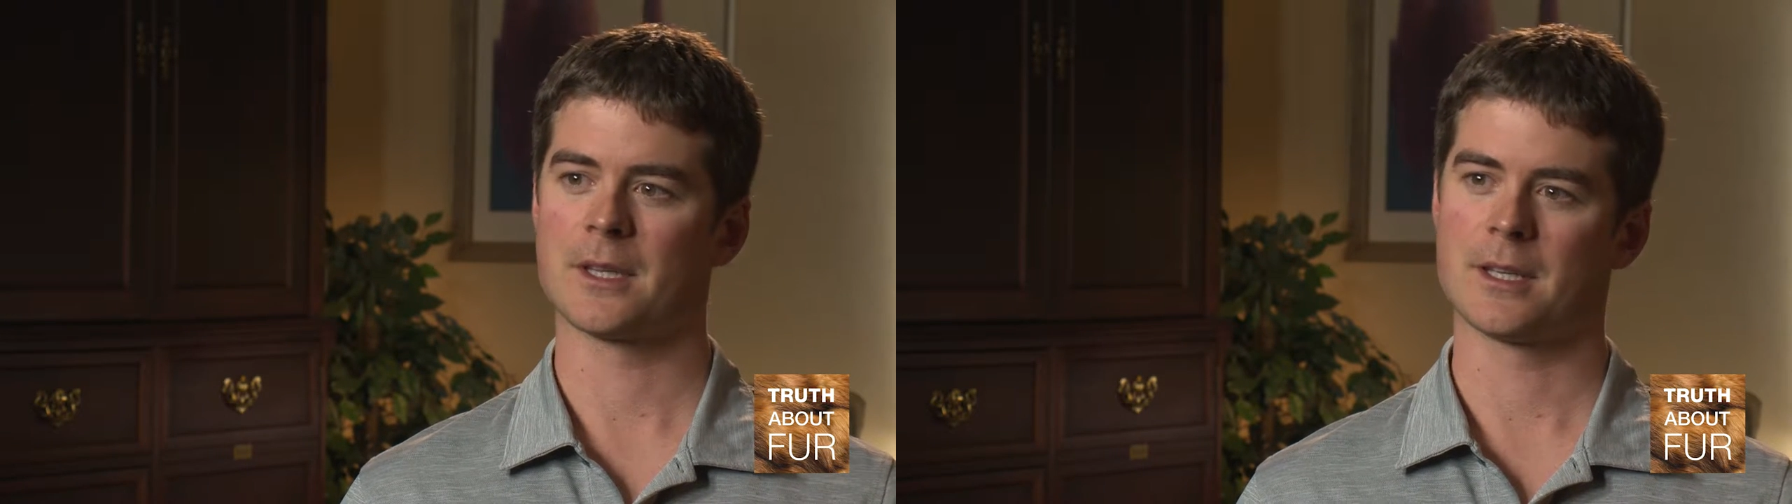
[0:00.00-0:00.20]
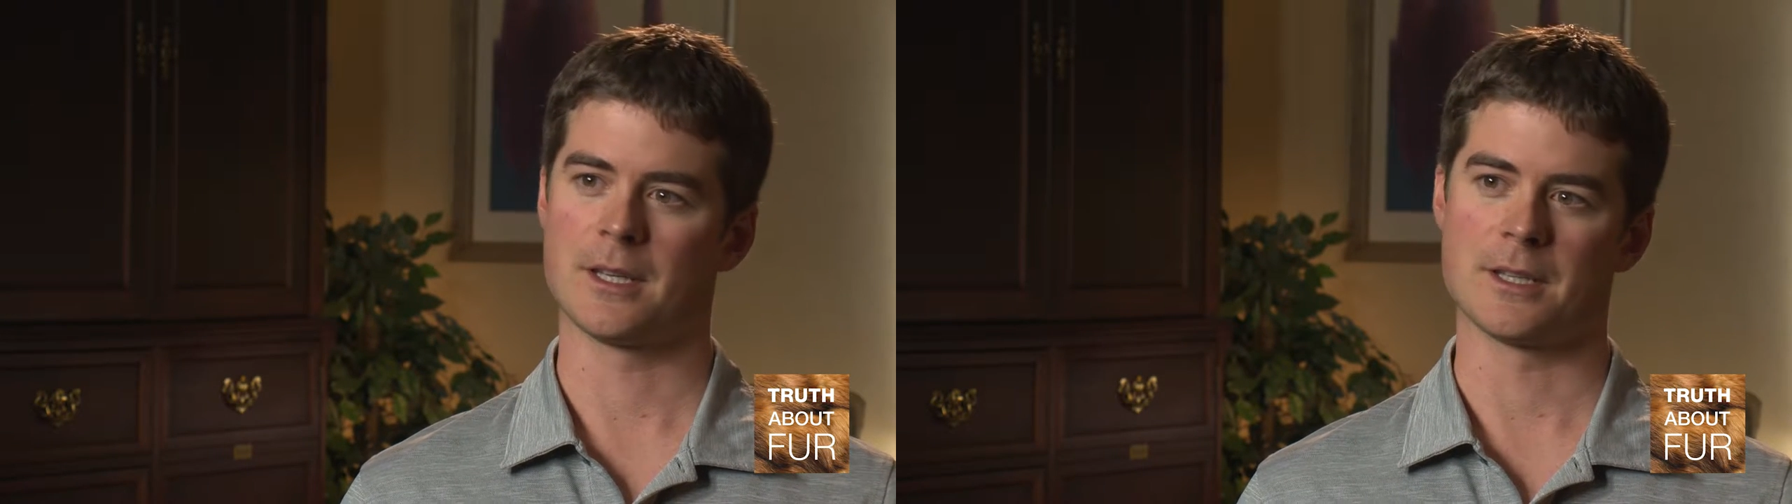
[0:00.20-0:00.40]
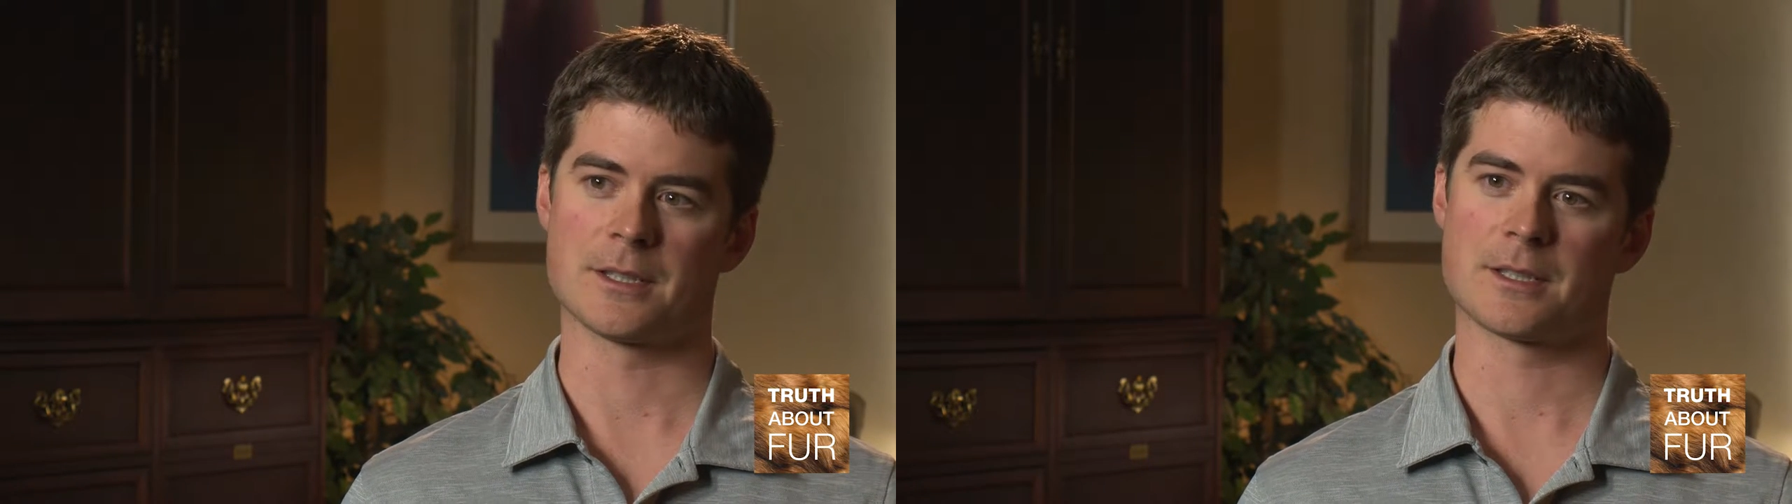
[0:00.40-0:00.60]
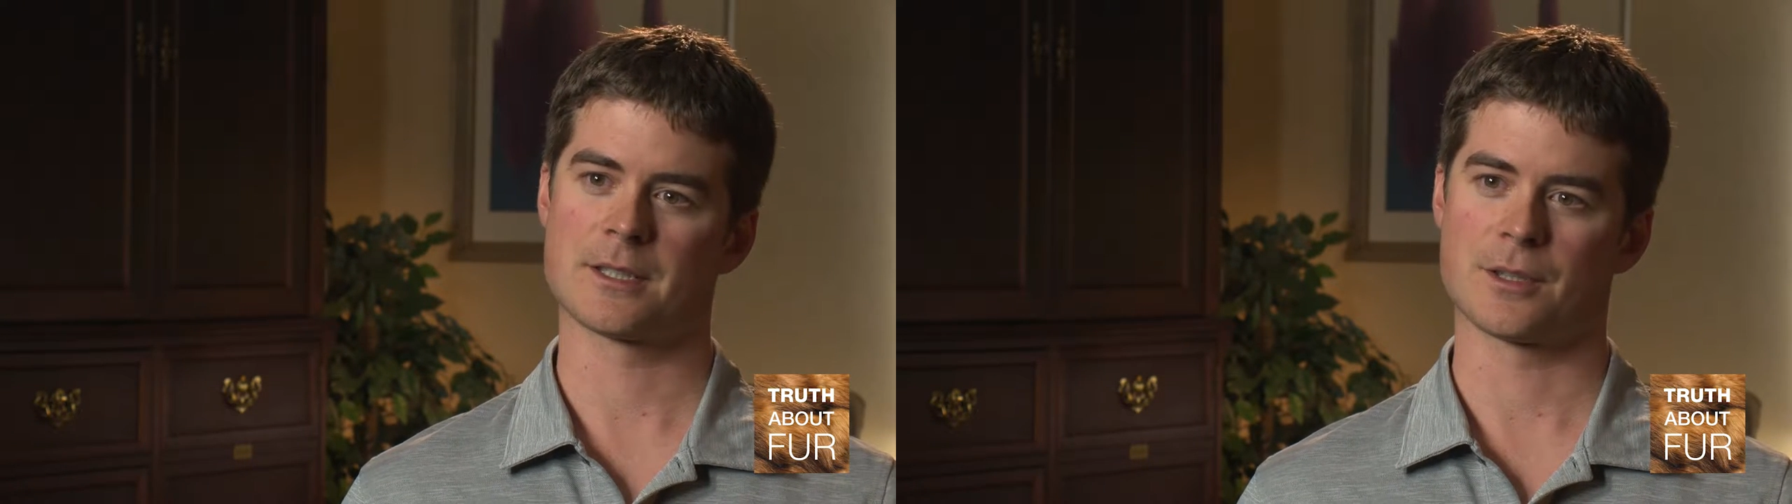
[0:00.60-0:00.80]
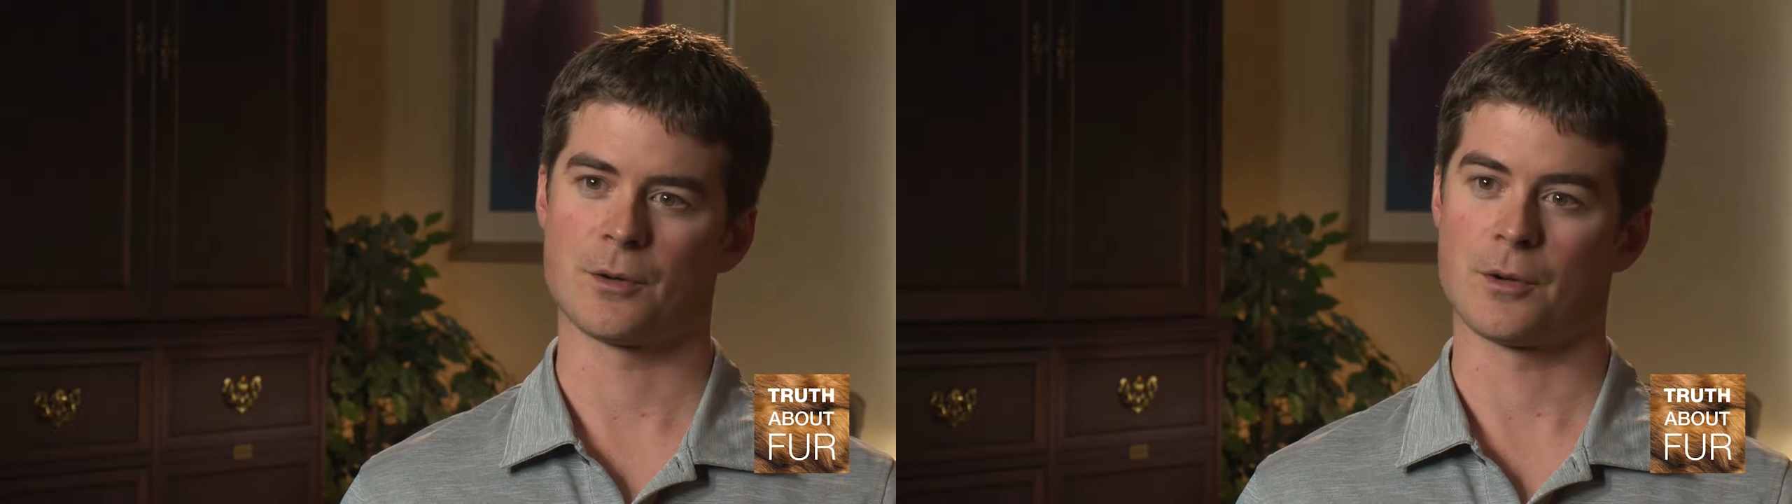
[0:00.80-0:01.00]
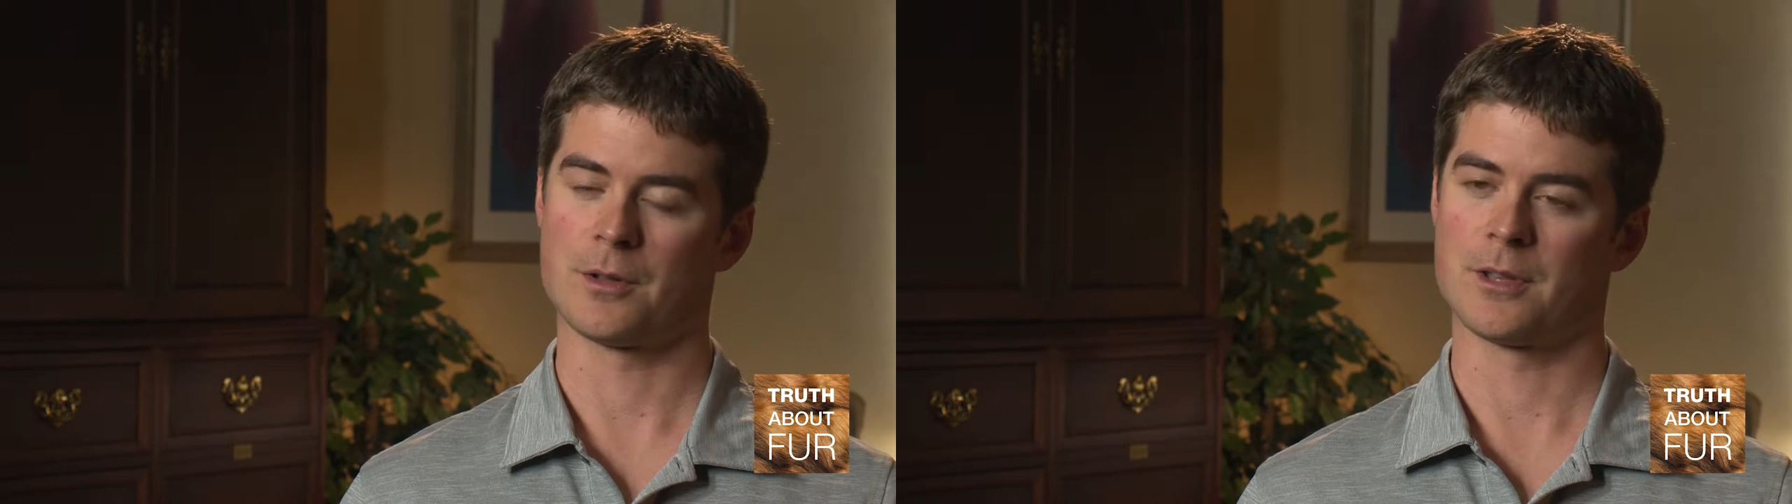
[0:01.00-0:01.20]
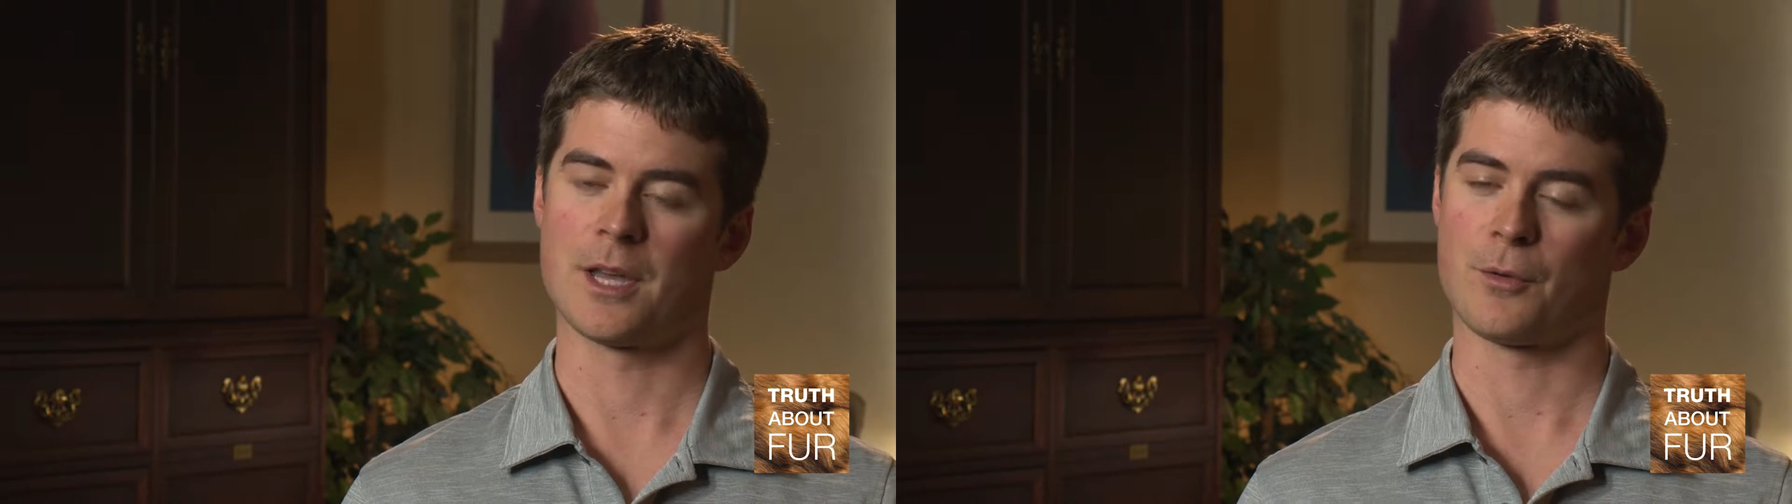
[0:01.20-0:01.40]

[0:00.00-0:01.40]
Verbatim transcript: is they